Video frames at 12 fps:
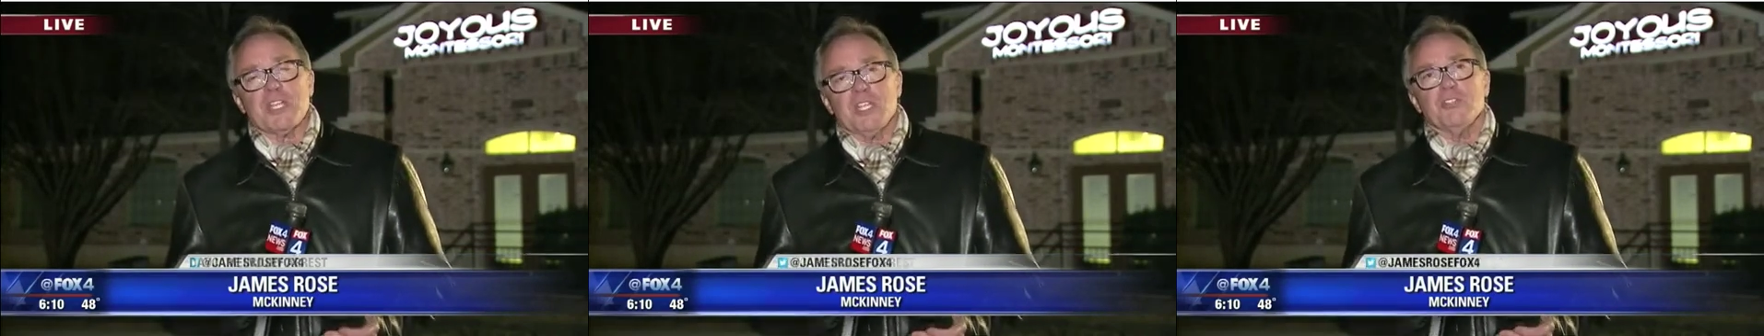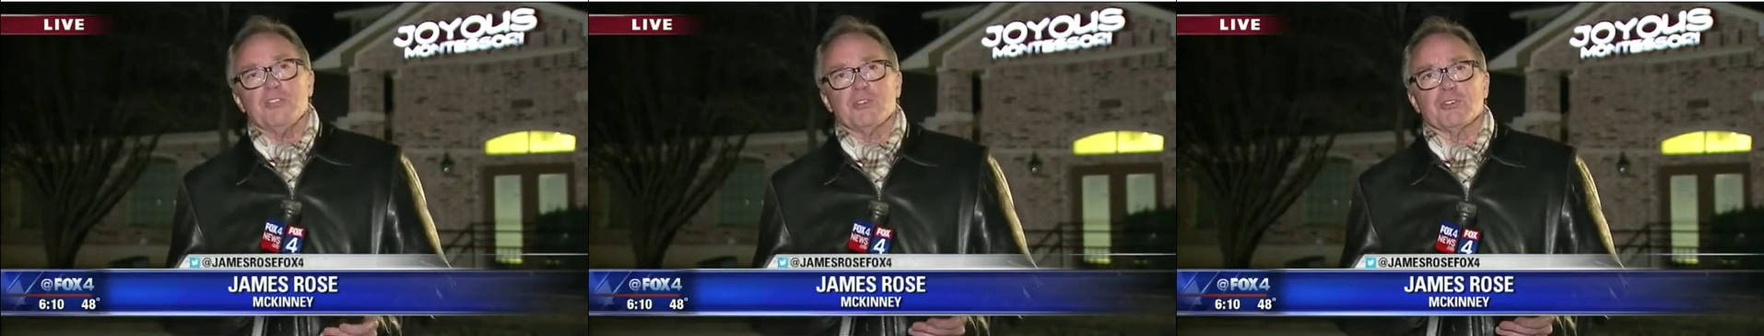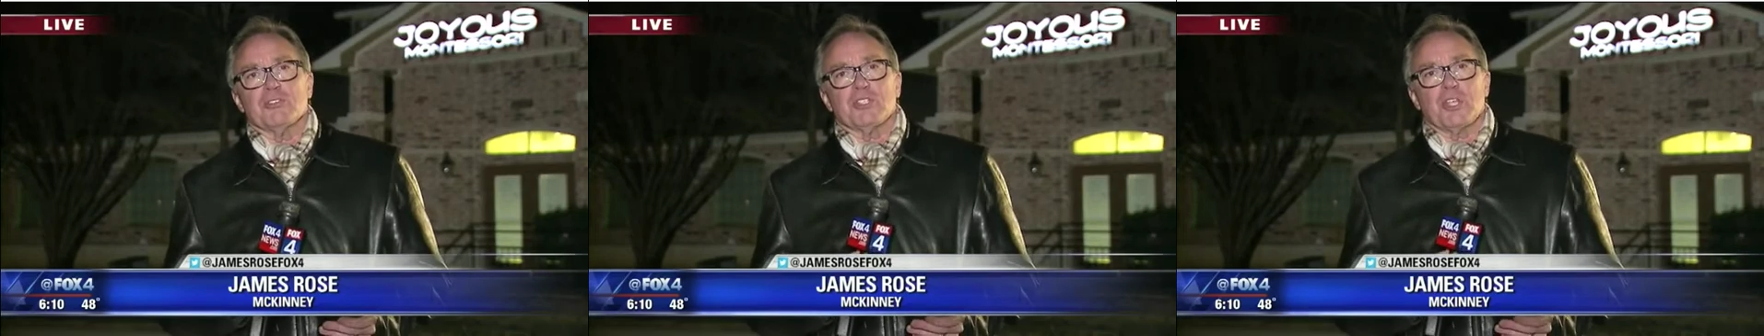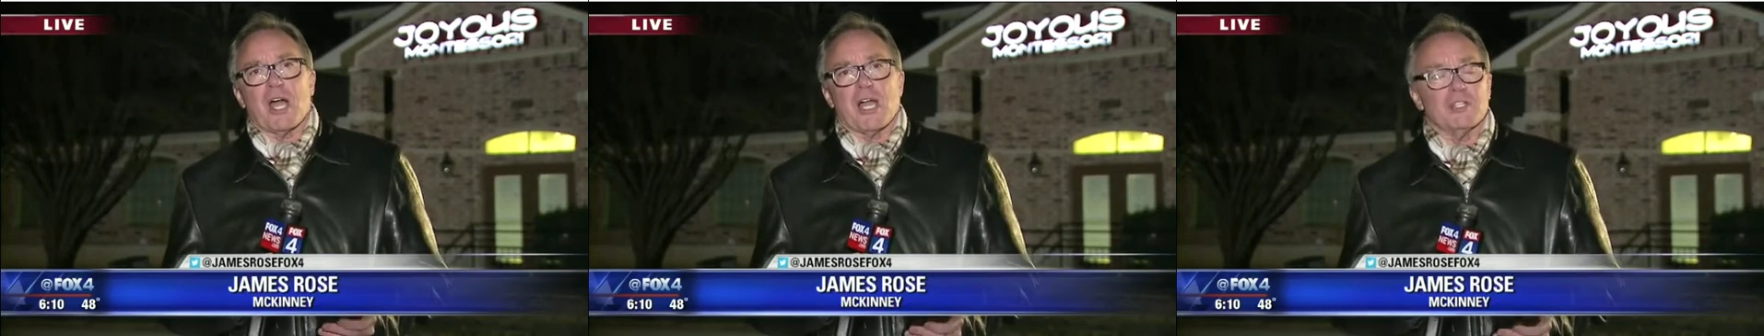injured
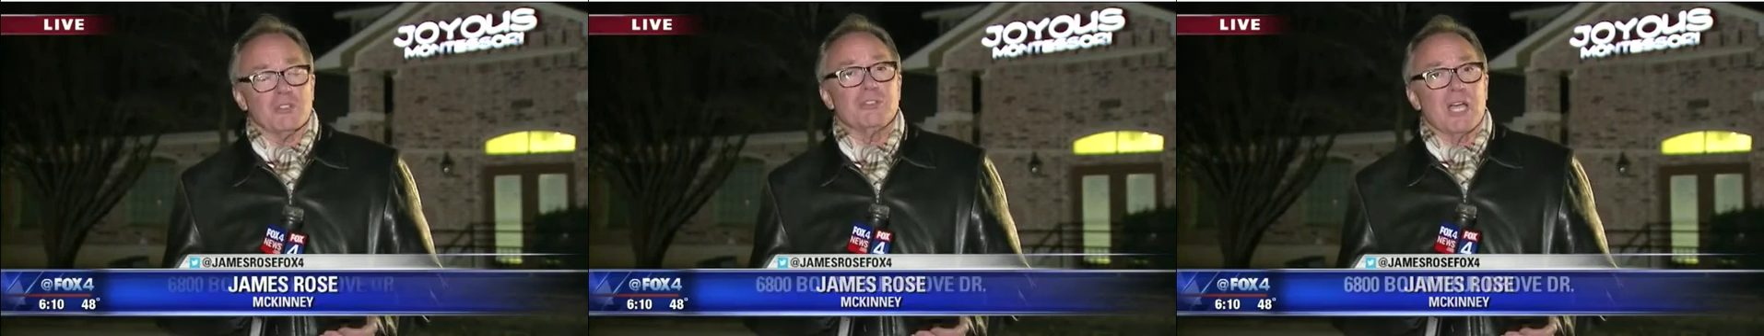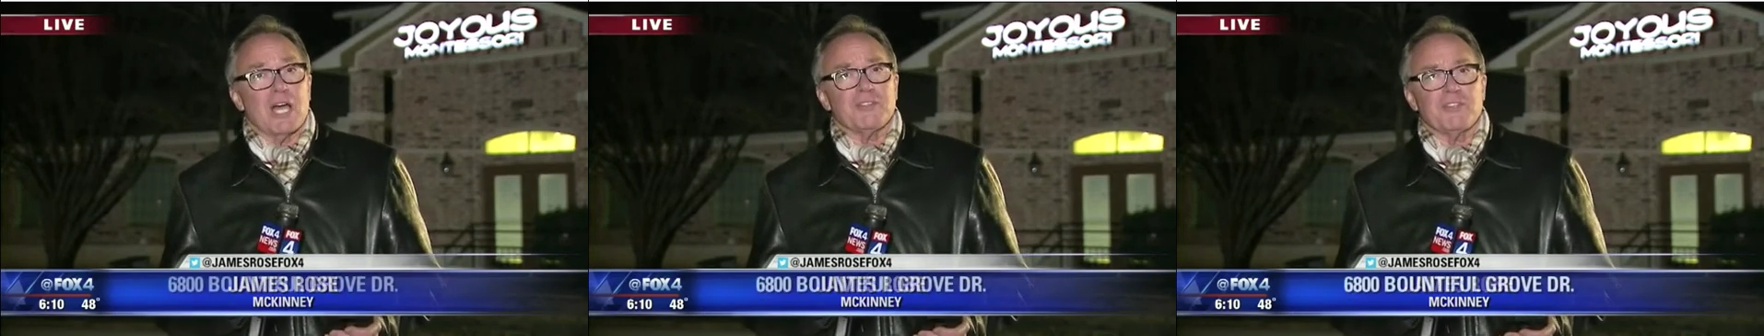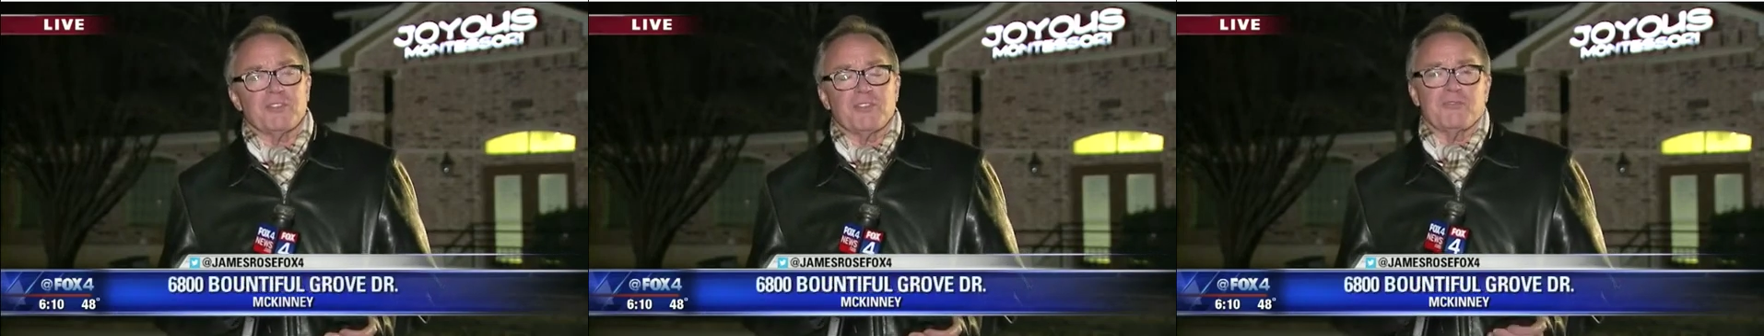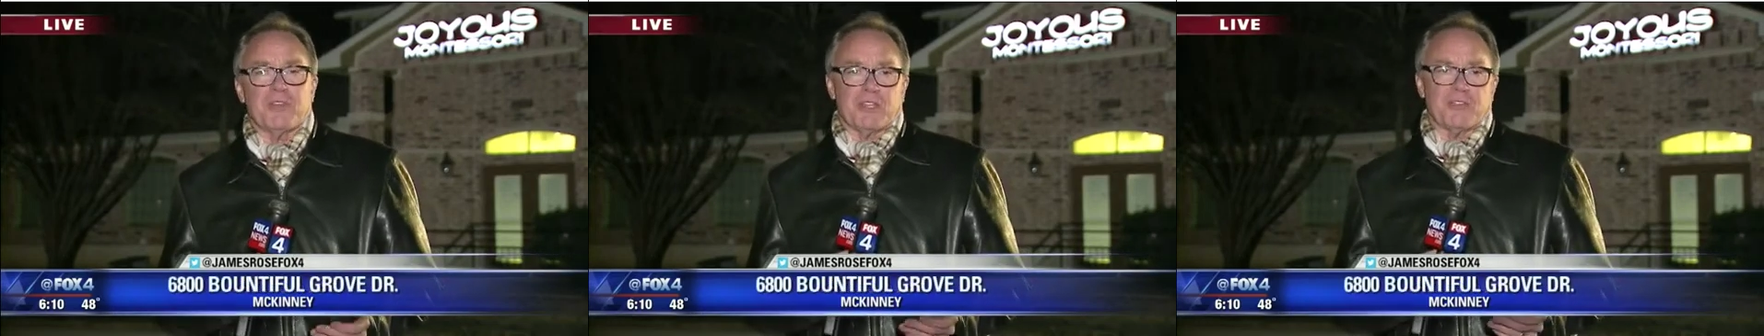child who got this
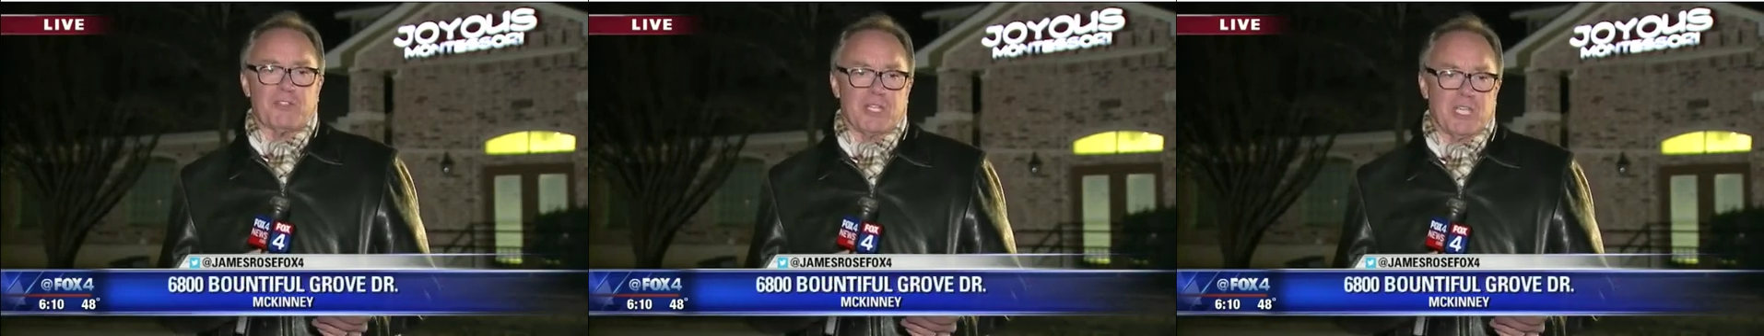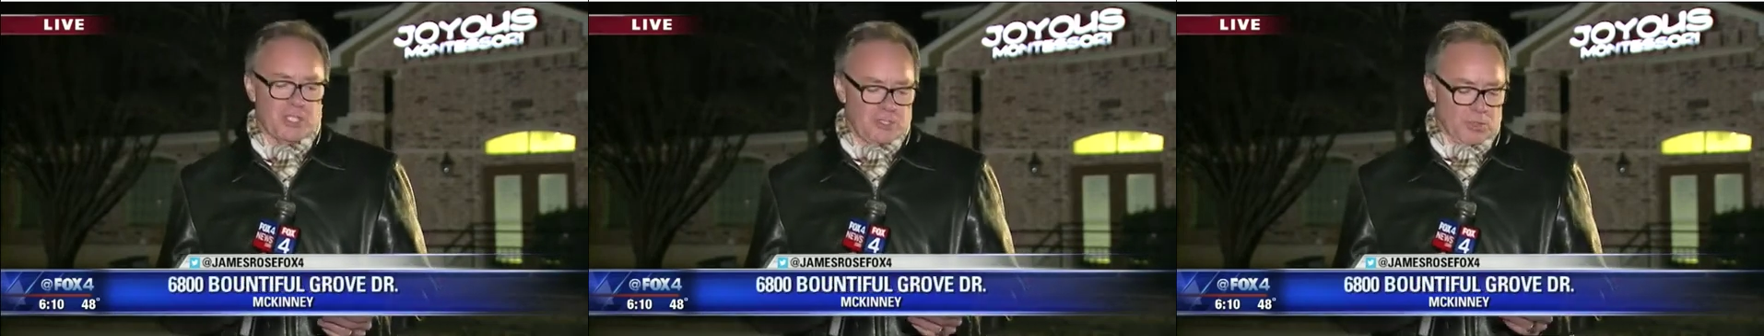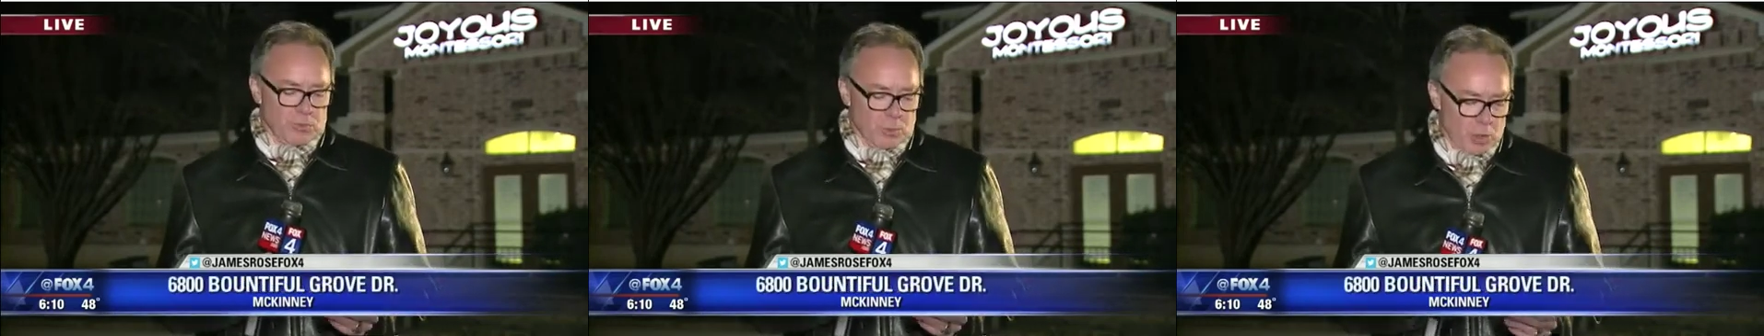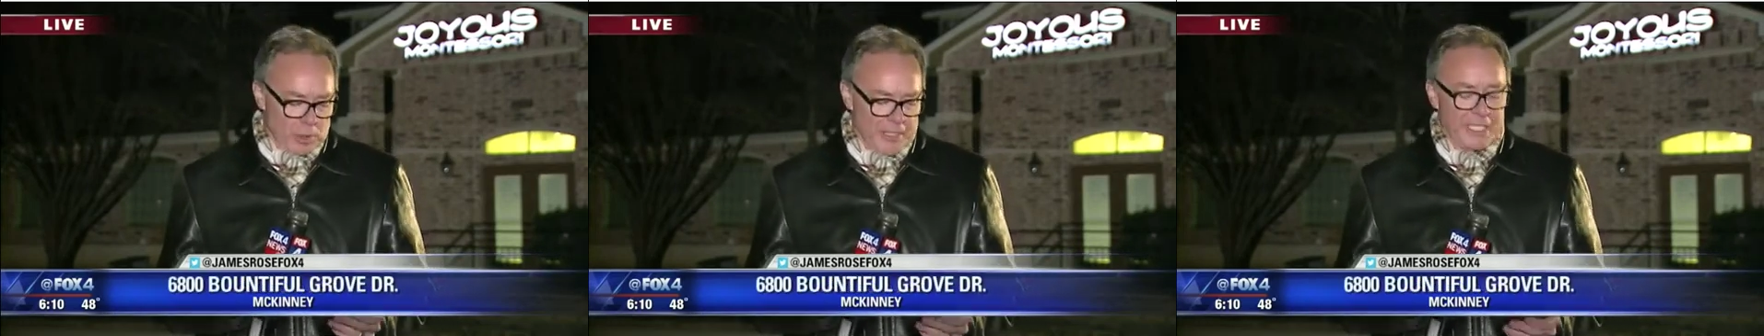investigation
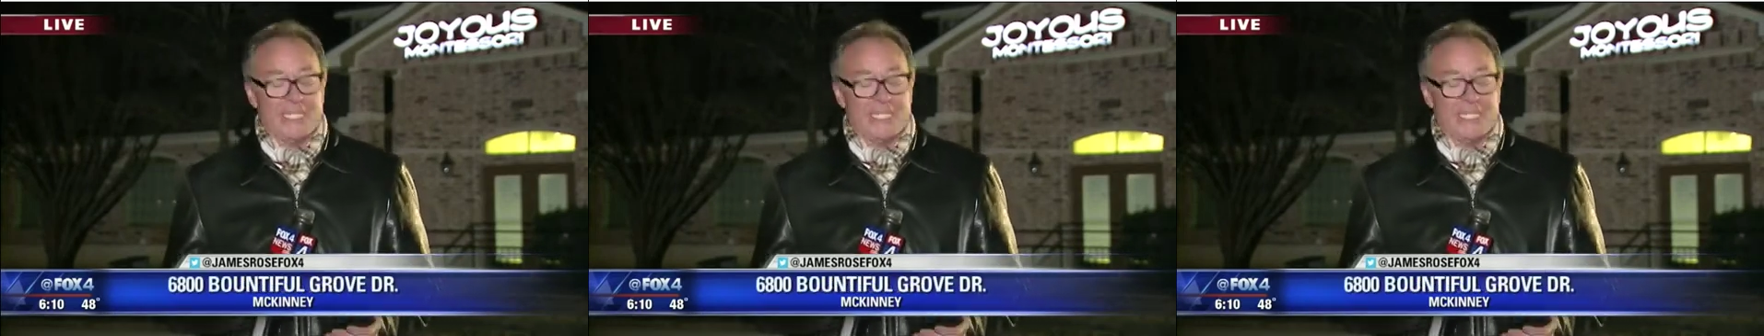rolling,